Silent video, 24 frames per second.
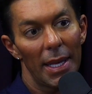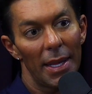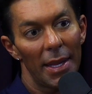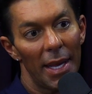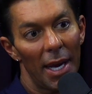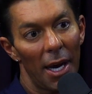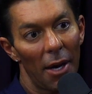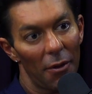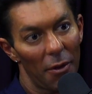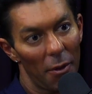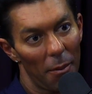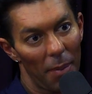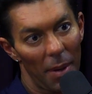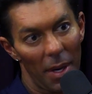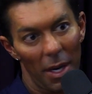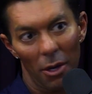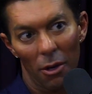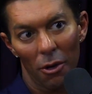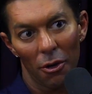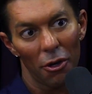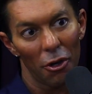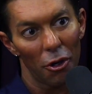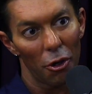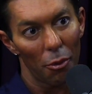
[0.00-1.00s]
Now,
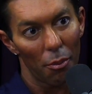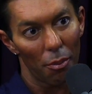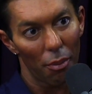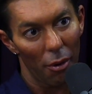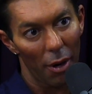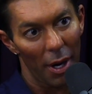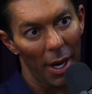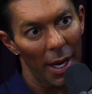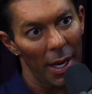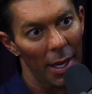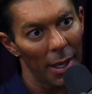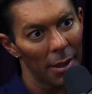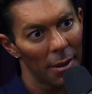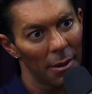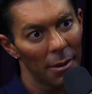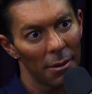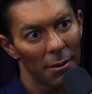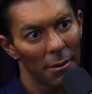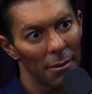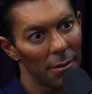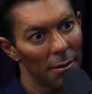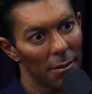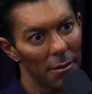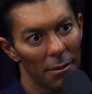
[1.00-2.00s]
depending on your
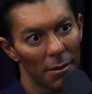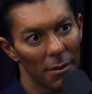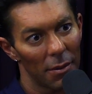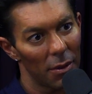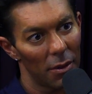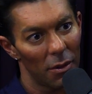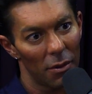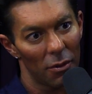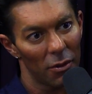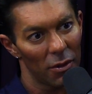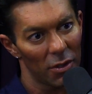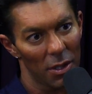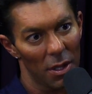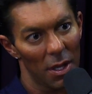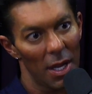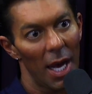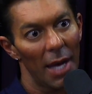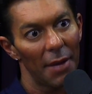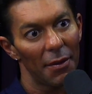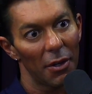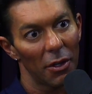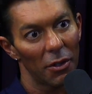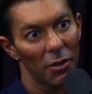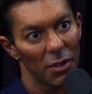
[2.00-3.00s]
brain, there's a
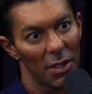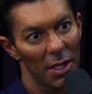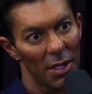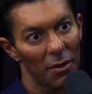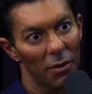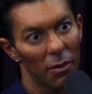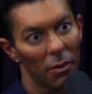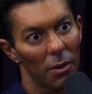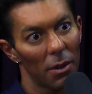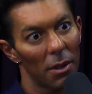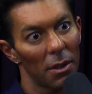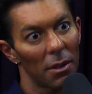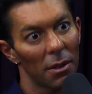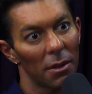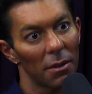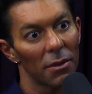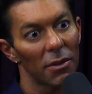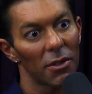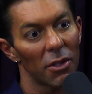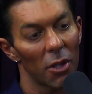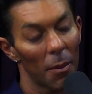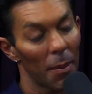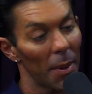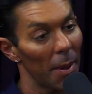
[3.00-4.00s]
lot that goes into it.
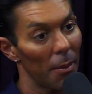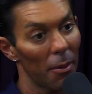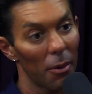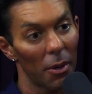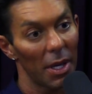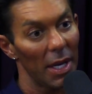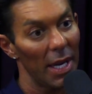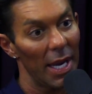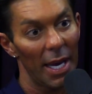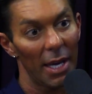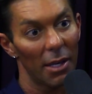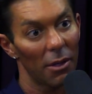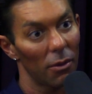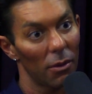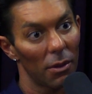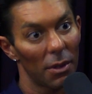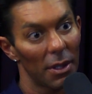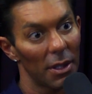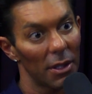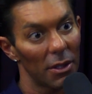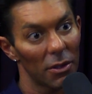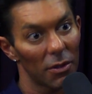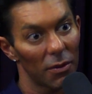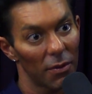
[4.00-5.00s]
Some people can handle
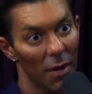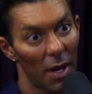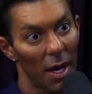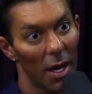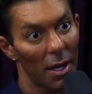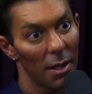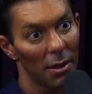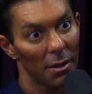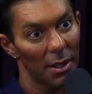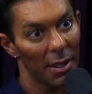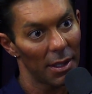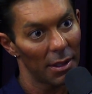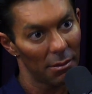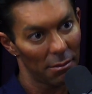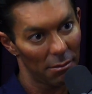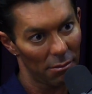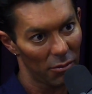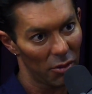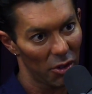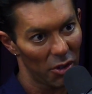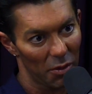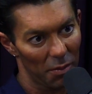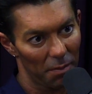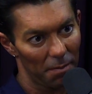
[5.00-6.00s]
it, and it's fine. It
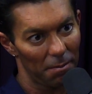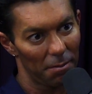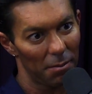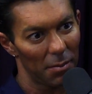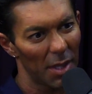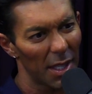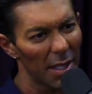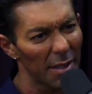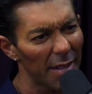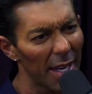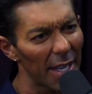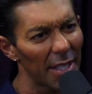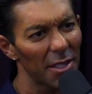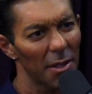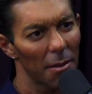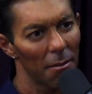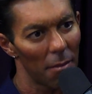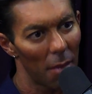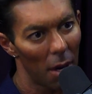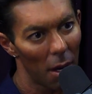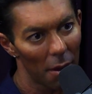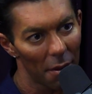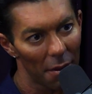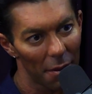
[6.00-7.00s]
takes a
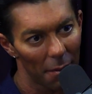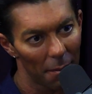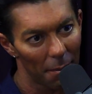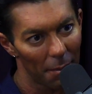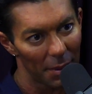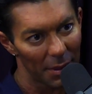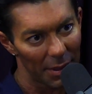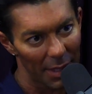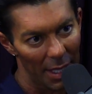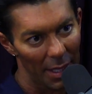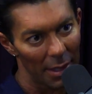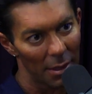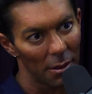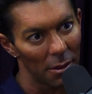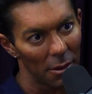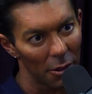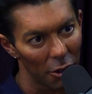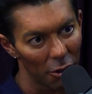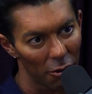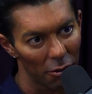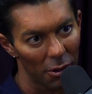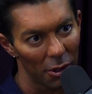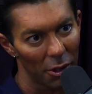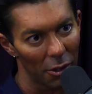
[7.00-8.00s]
month, but then
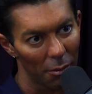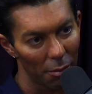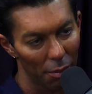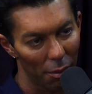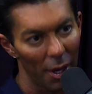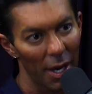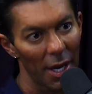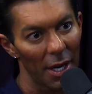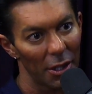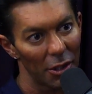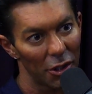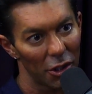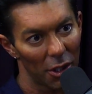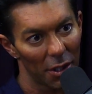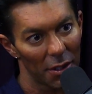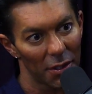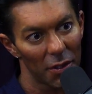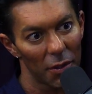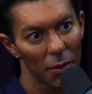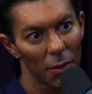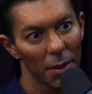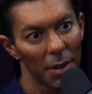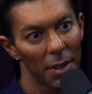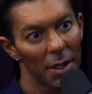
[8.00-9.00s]
your brain
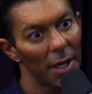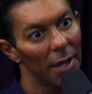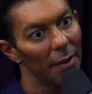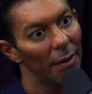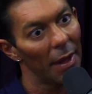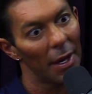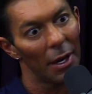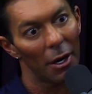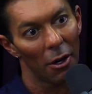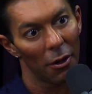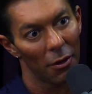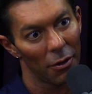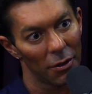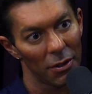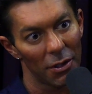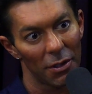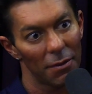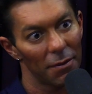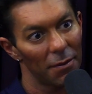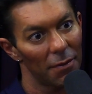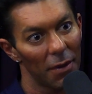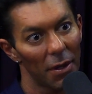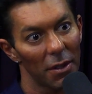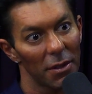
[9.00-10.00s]
adjusts to it, and then others,
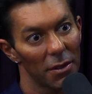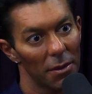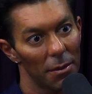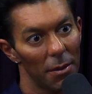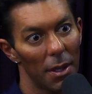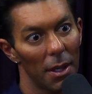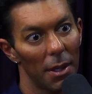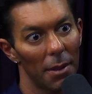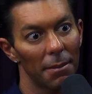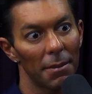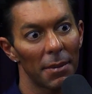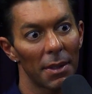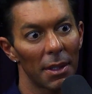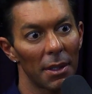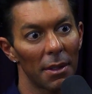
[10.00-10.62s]
it fucks them up.